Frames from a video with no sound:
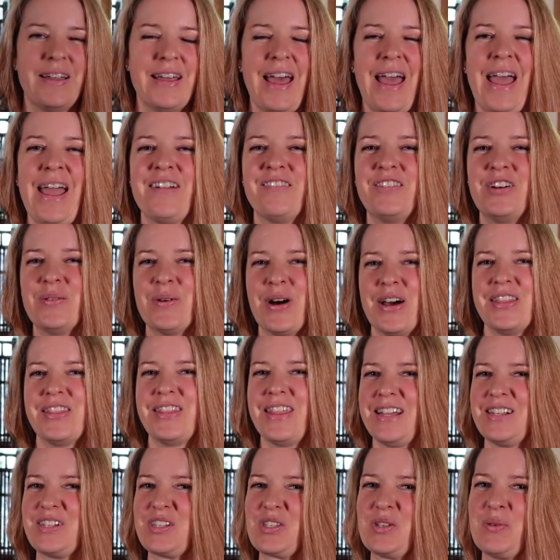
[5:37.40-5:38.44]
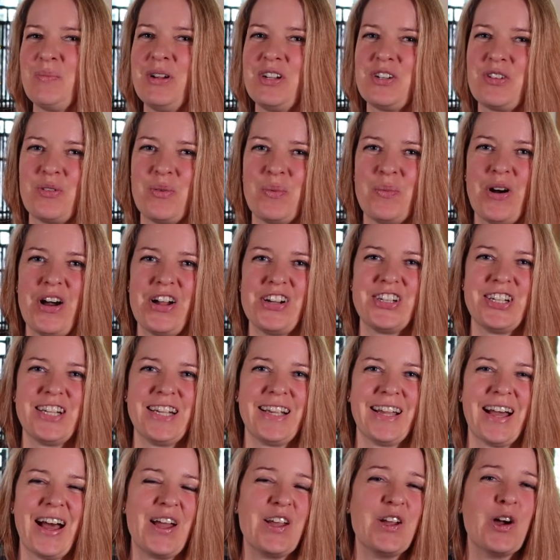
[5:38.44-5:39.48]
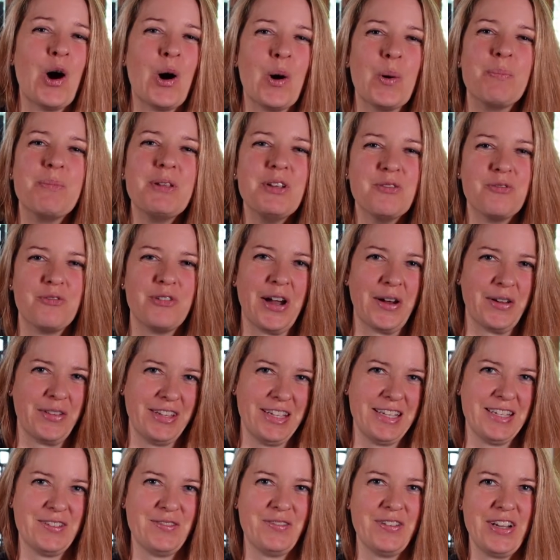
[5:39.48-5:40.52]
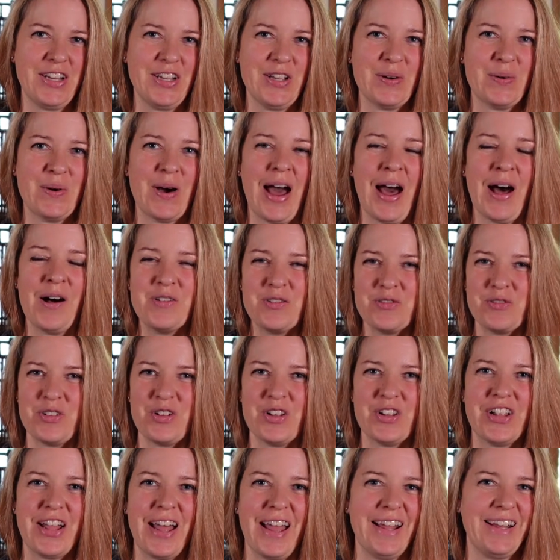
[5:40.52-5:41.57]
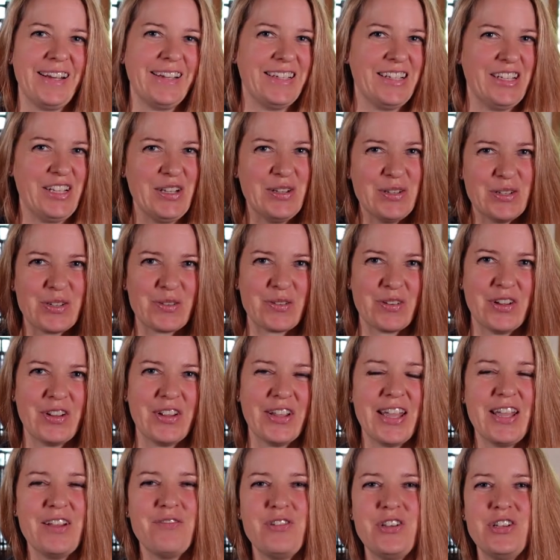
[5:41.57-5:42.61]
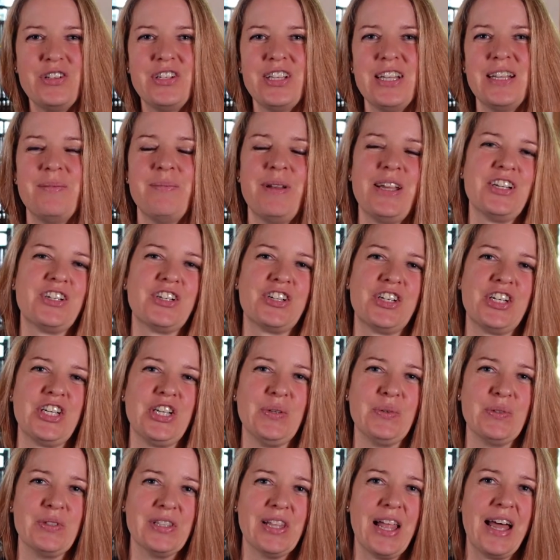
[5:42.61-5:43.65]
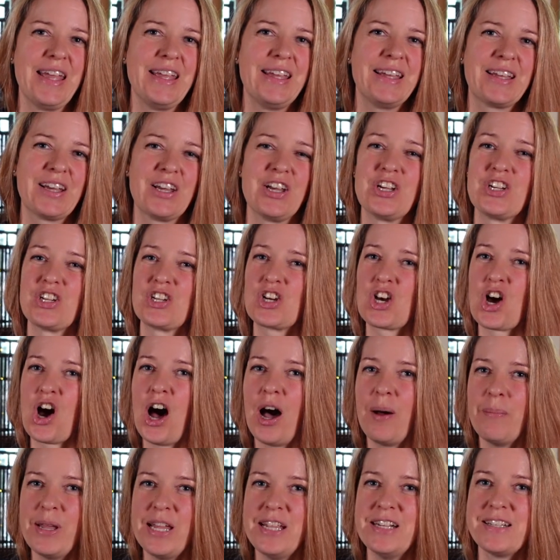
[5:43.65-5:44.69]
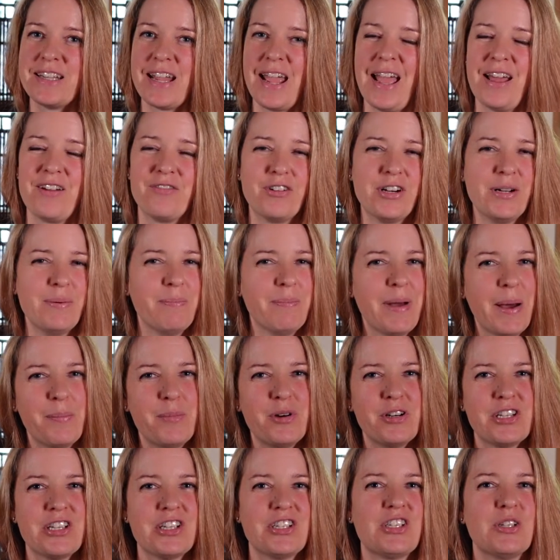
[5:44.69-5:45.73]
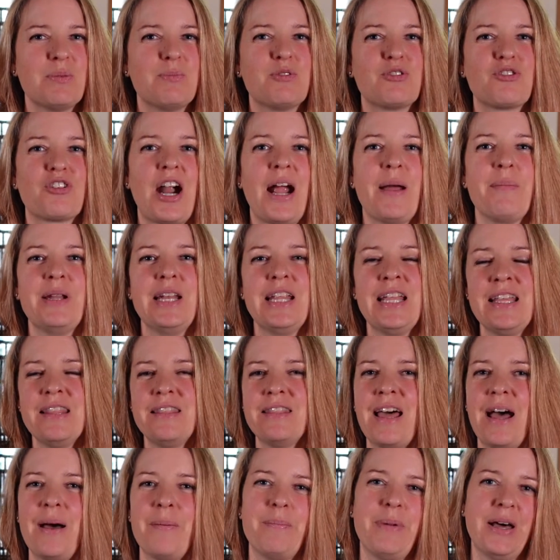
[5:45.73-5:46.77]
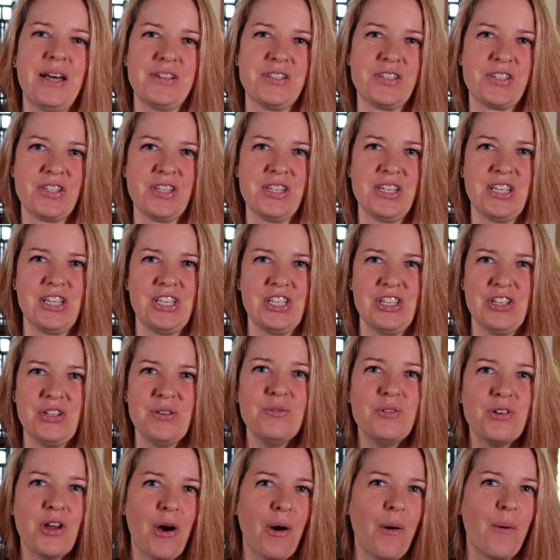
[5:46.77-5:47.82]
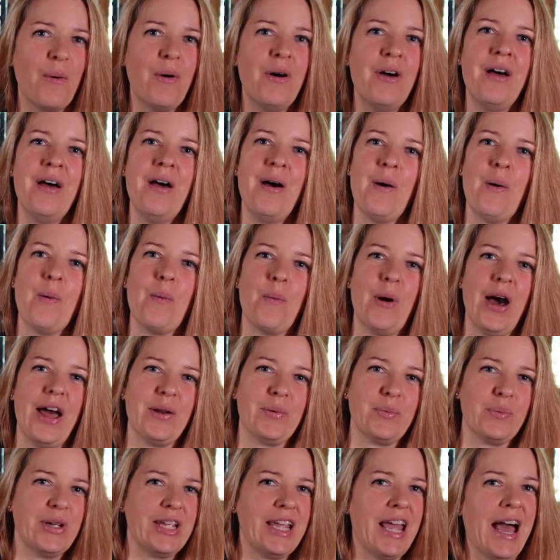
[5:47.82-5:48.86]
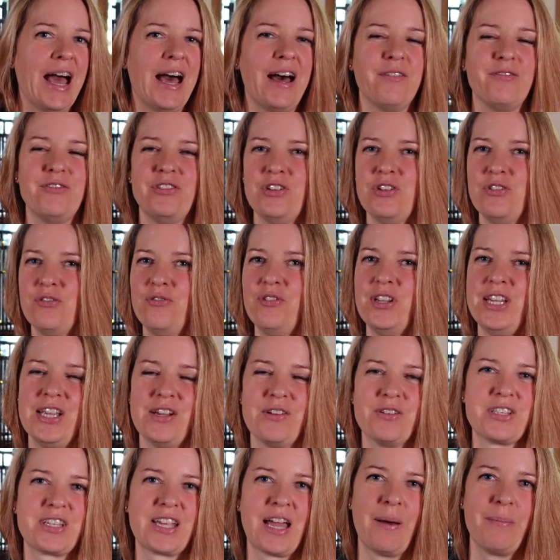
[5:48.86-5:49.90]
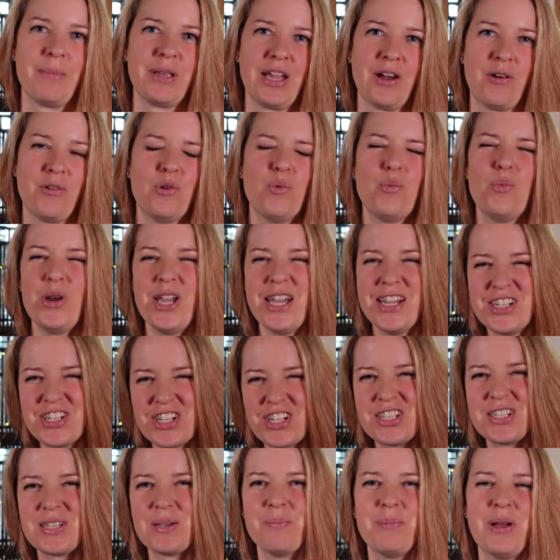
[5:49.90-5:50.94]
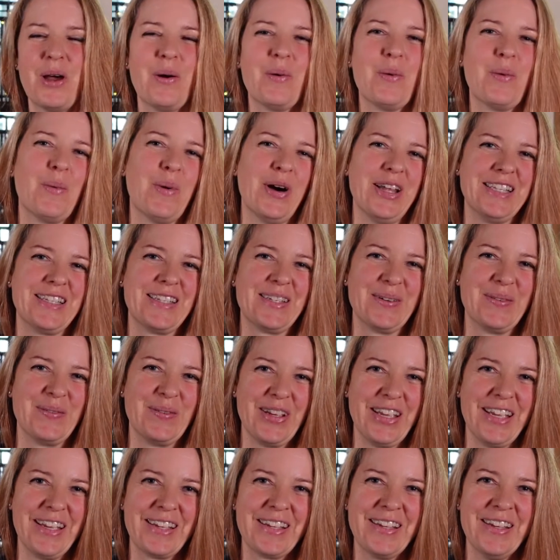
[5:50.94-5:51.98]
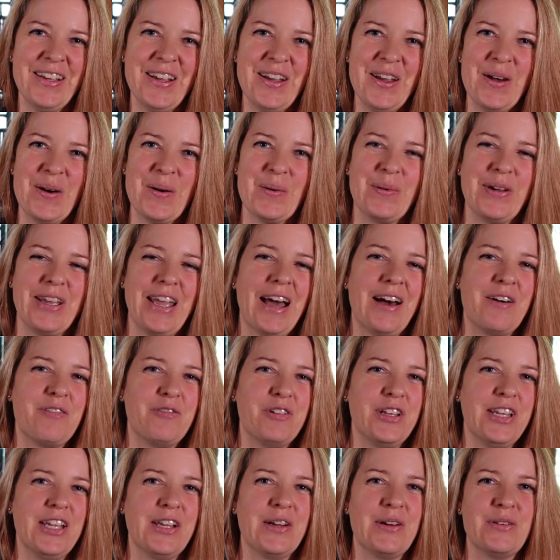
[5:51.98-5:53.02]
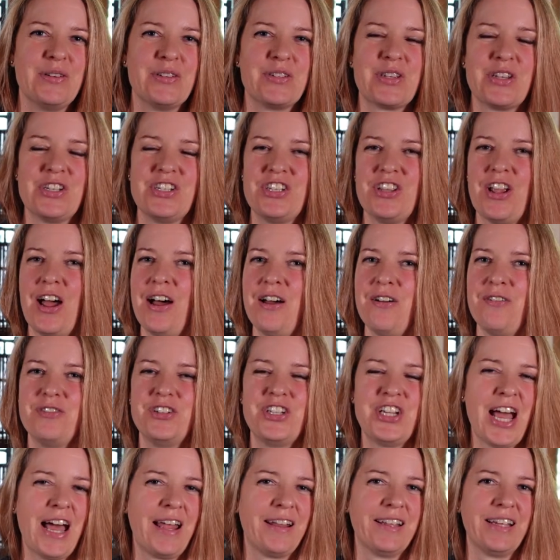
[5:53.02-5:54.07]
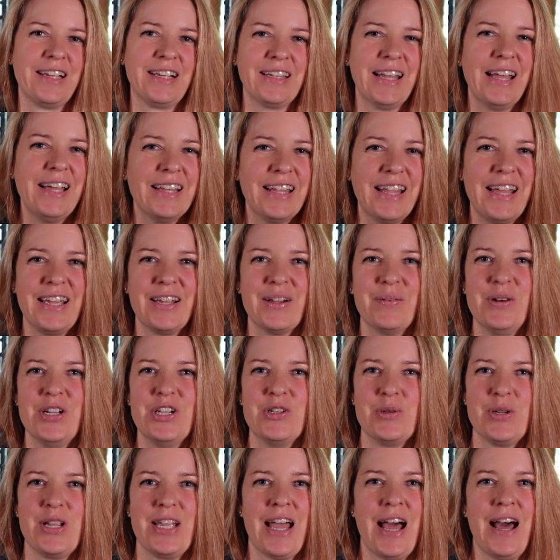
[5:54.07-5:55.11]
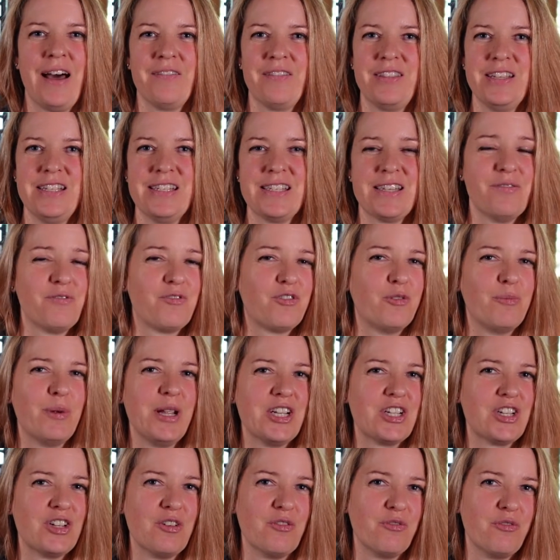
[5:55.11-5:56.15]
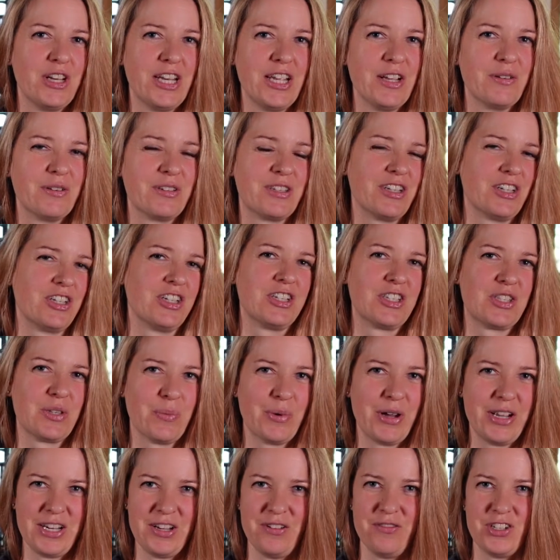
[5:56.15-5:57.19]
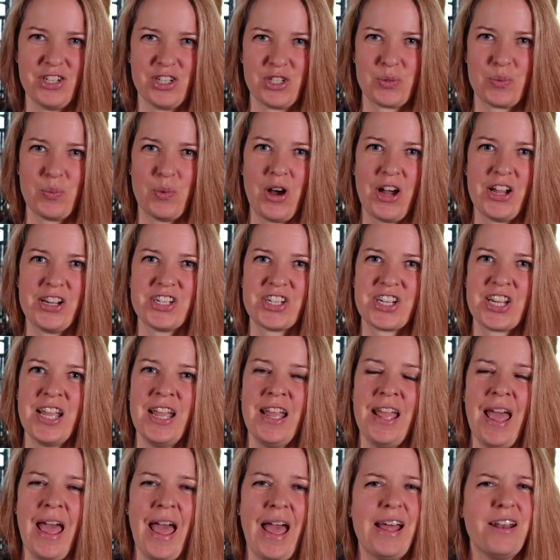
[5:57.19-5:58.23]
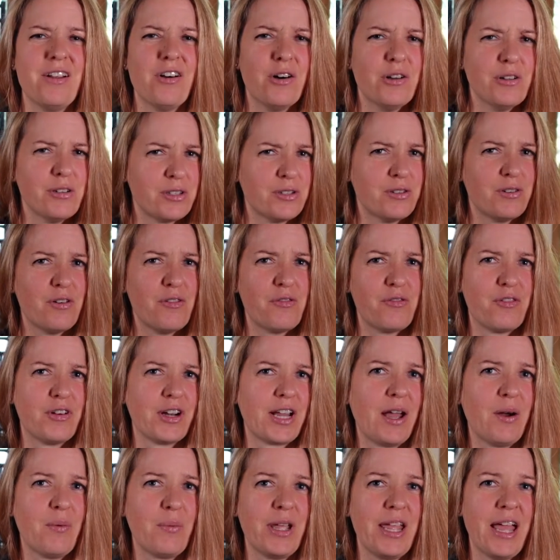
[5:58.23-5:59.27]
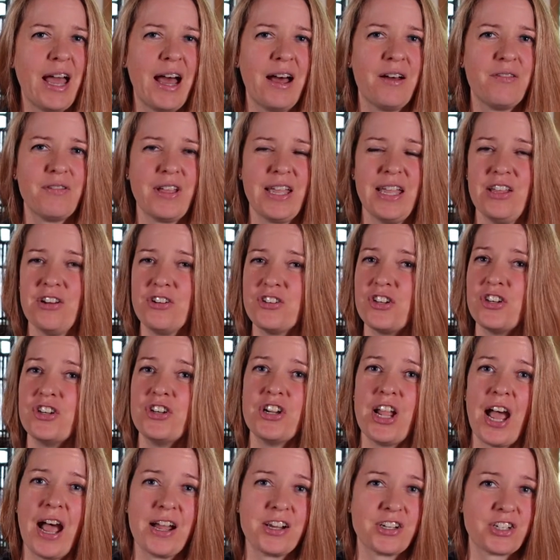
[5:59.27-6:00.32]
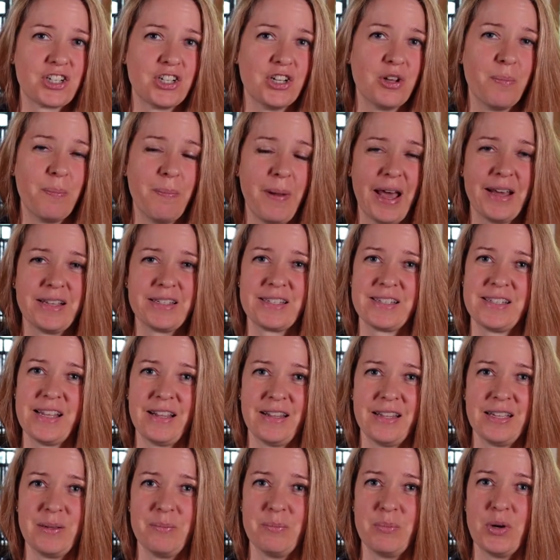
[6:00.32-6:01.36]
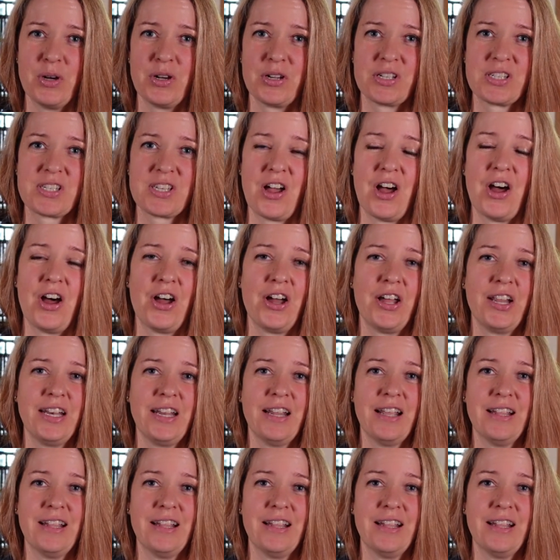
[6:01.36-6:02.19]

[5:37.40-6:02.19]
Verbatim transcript: Hey everyone, thanks so much for watching. I hope you found this video helpful and useful. If you did, make sure you like, comment, and remember to subscribe and hit that bell so that you know when we have new videos coming out, which is about once a week. We have videos of channeling light language, we have these informational videos such as the one you've just watched, and also don't forget we have international best-selling books on